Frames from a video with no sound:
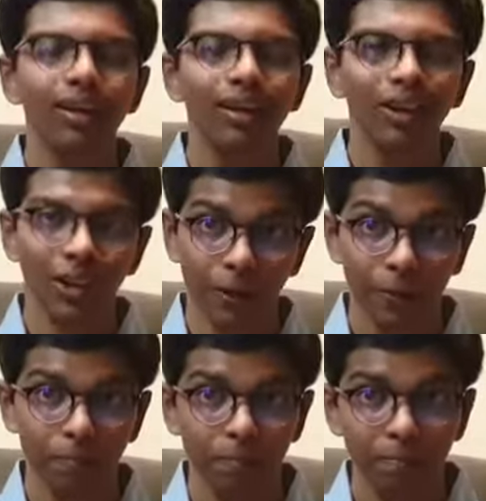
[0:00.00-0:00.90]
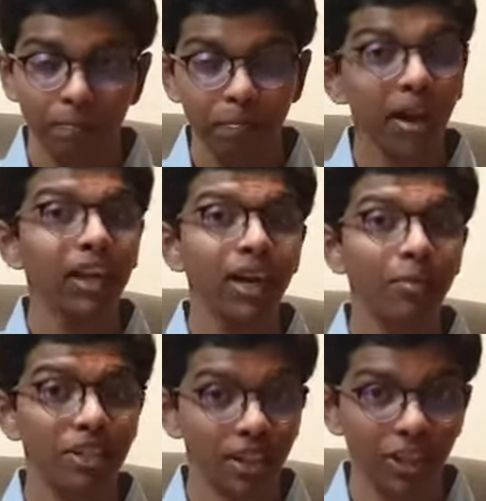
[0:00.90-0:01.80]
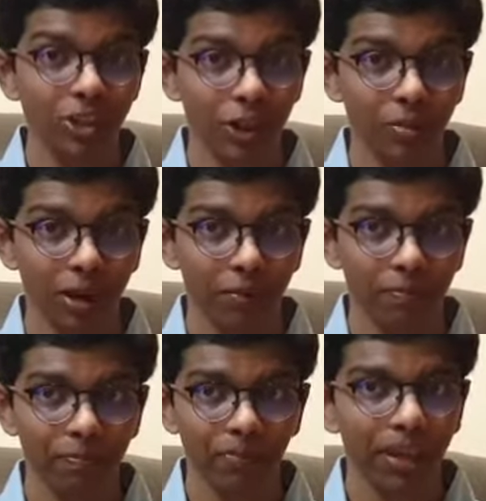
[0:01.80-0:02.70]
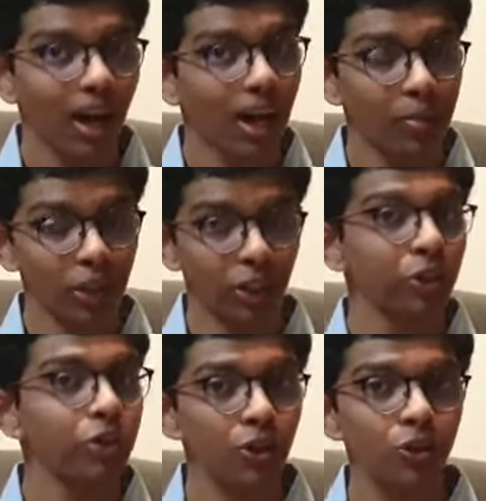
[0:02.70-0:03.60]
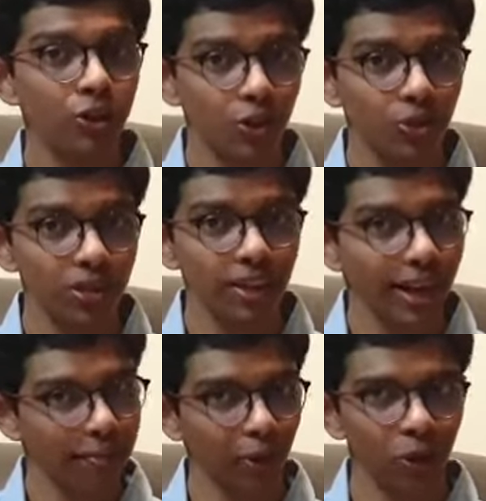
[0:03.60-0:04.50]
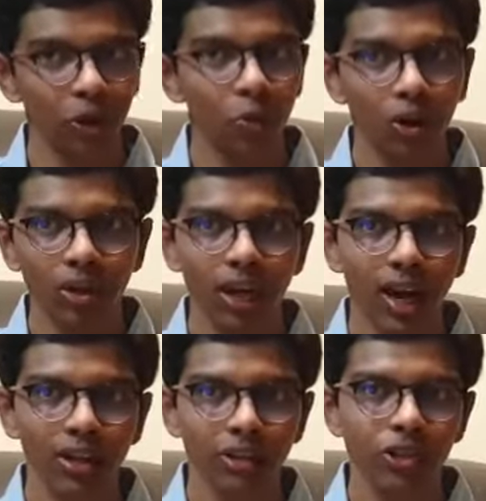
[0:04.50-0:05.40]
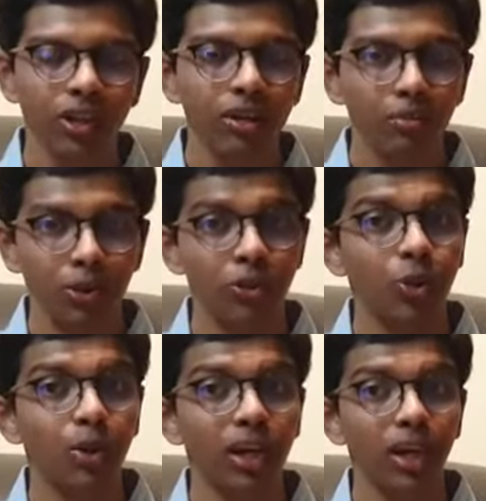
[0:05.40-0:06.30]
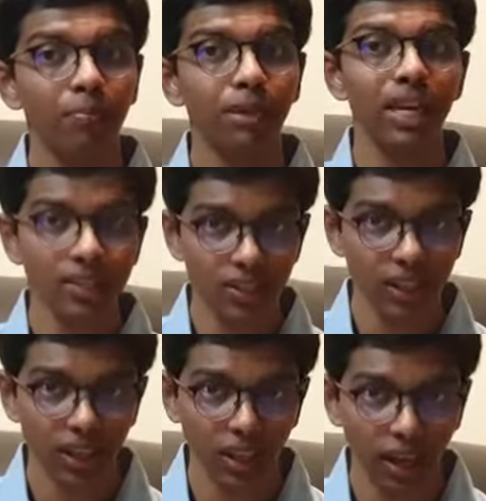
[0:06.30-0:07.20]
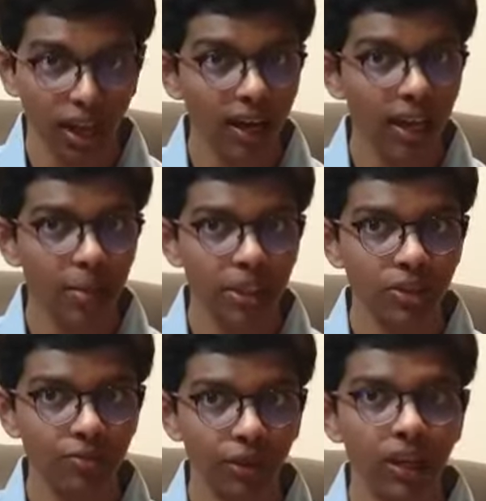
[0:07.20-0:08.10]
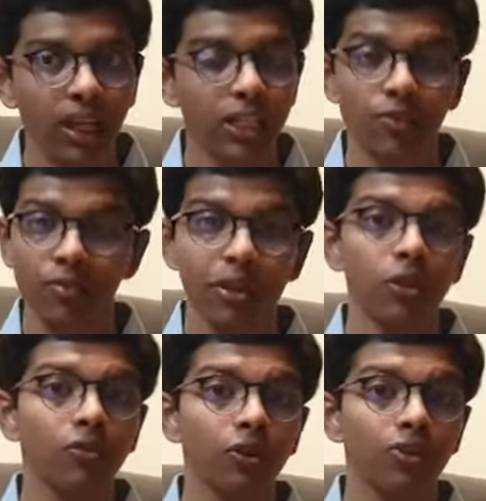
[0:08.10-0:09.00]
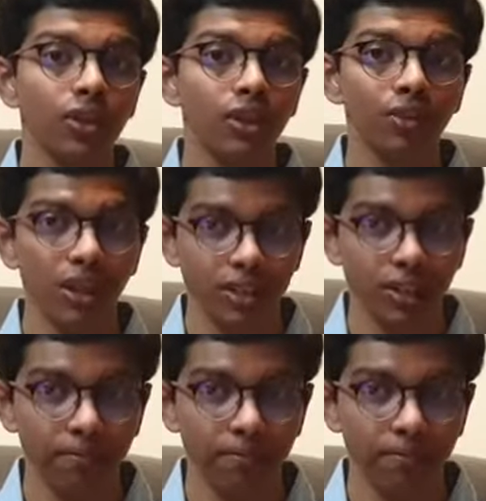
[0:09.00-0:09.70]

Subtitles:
Hello, my name is Anish Sharma. I am a Year 2 student at Podar World College pursuing a B.Sc in Economics and Finance from the University of London.